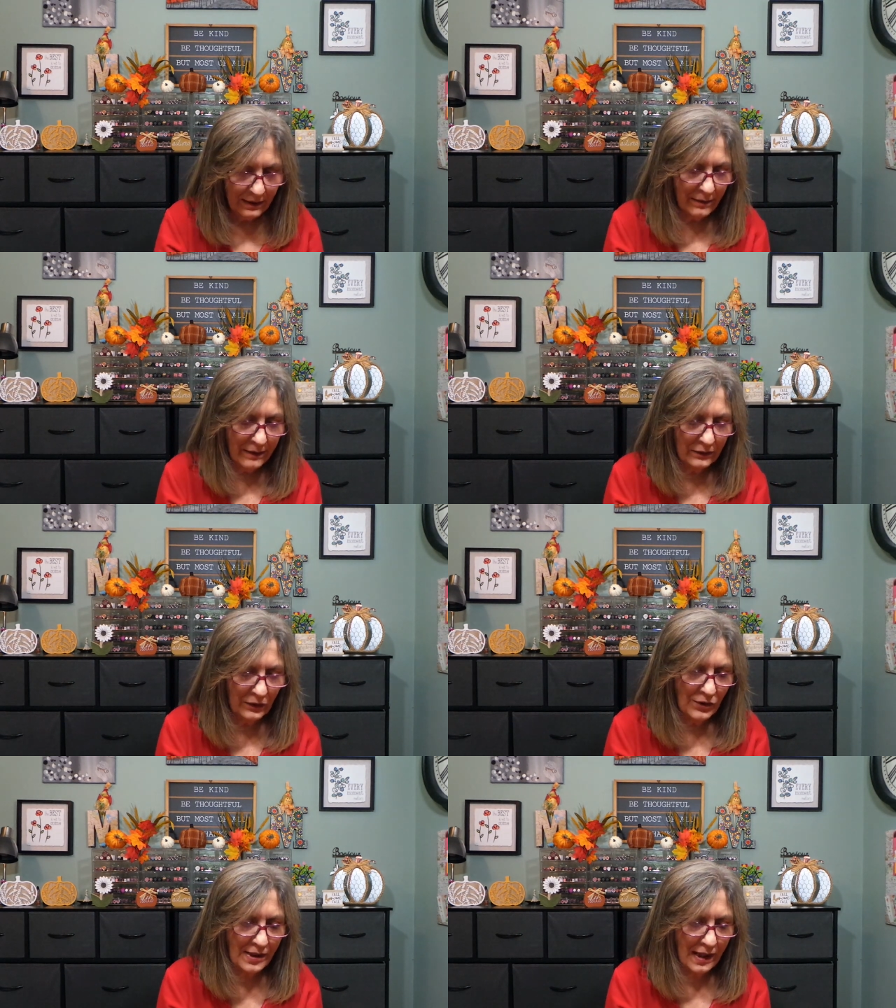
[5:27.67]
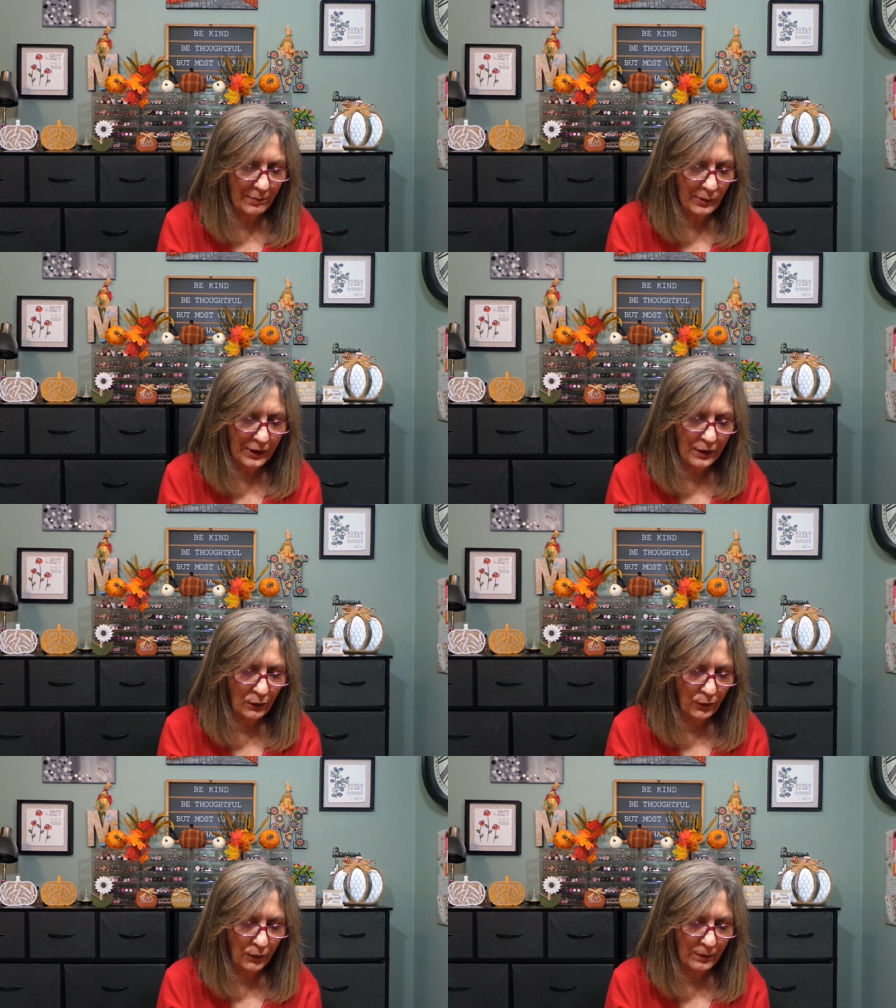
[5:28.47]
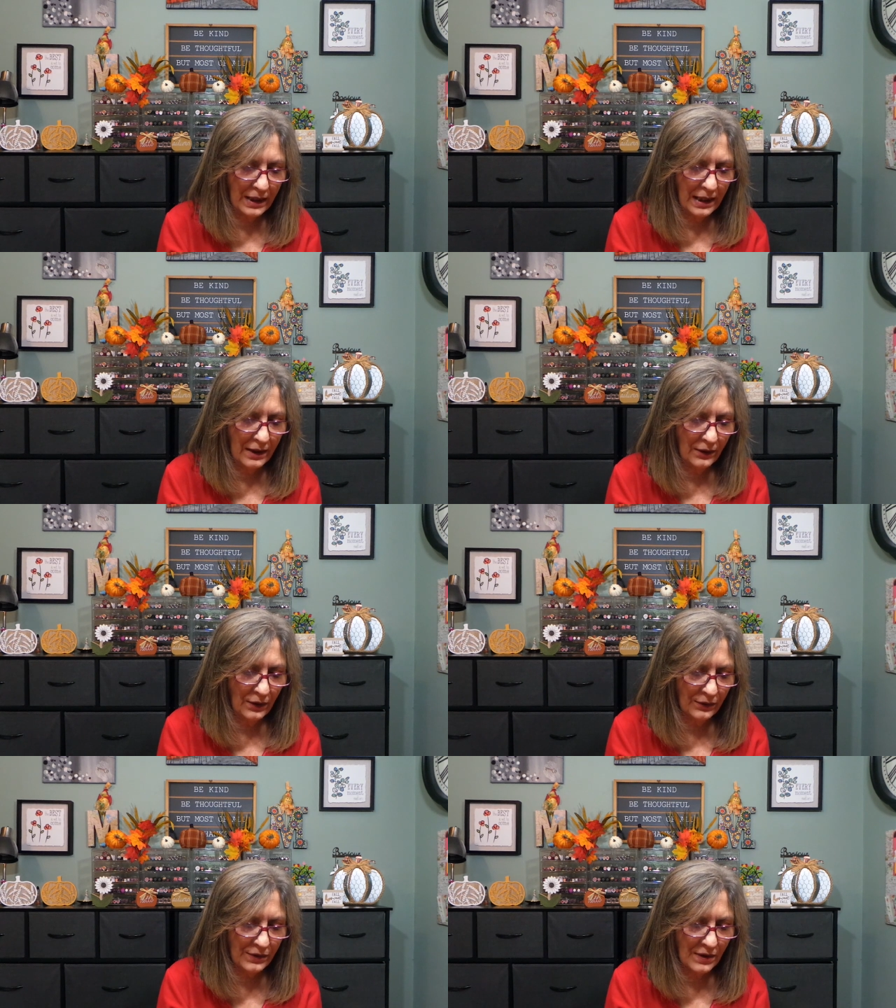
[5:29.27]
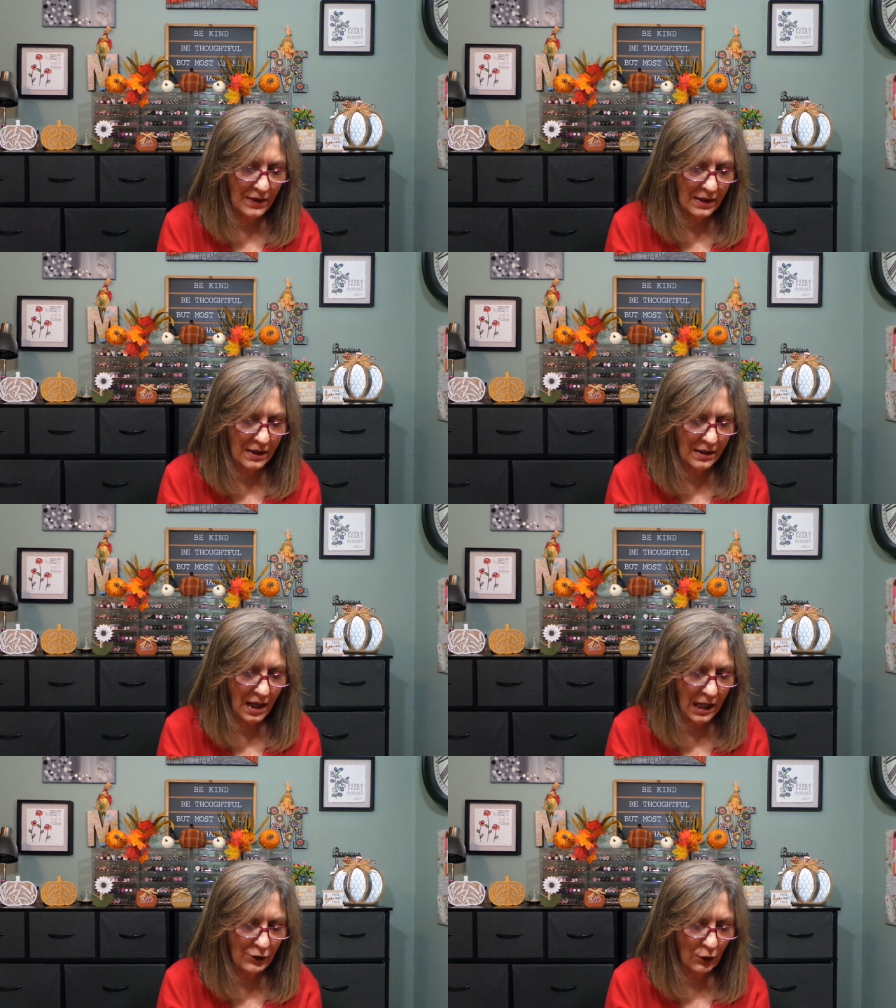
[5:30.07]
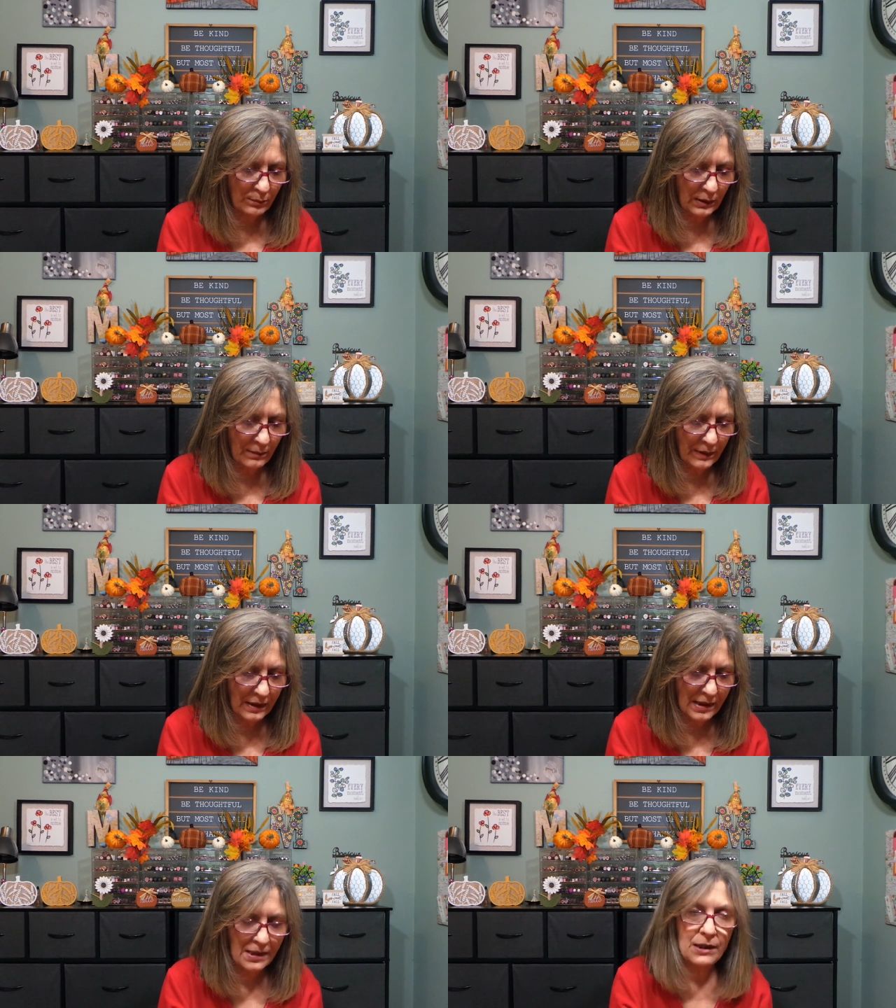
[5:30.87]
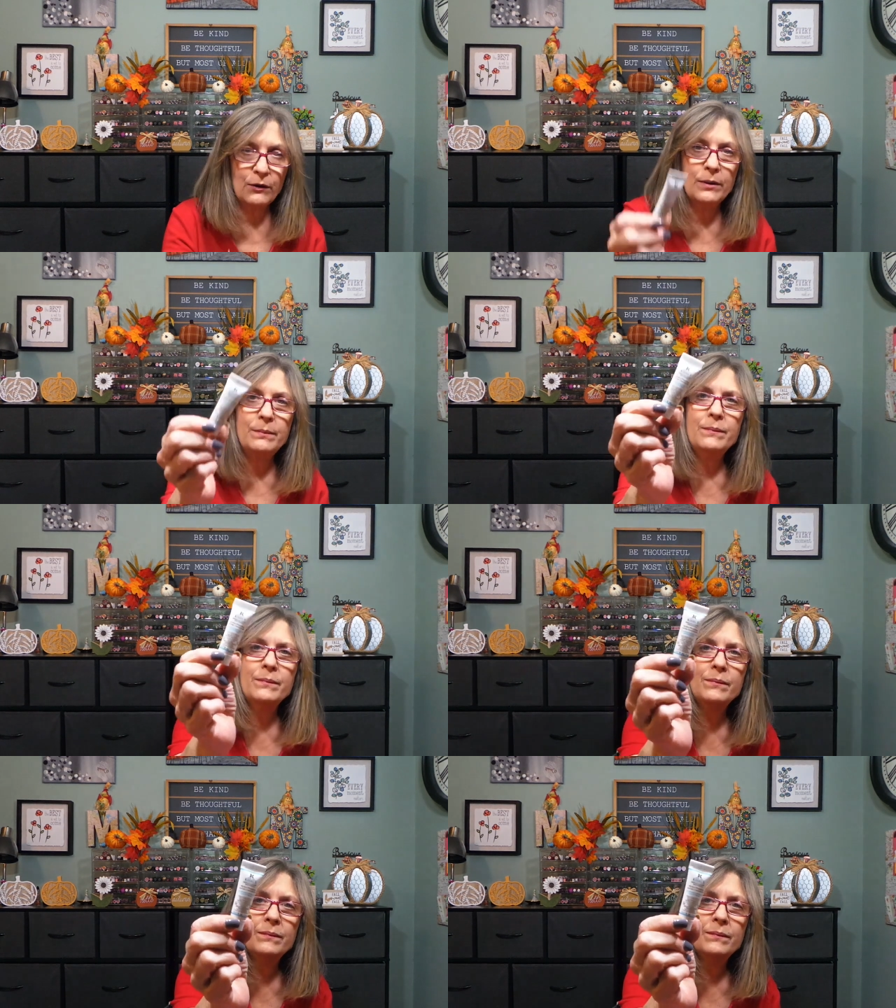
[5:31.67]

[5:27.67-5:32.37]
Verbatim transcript: Then we have a little sample here from Kiehl's. This is Hydro Plumping Serum.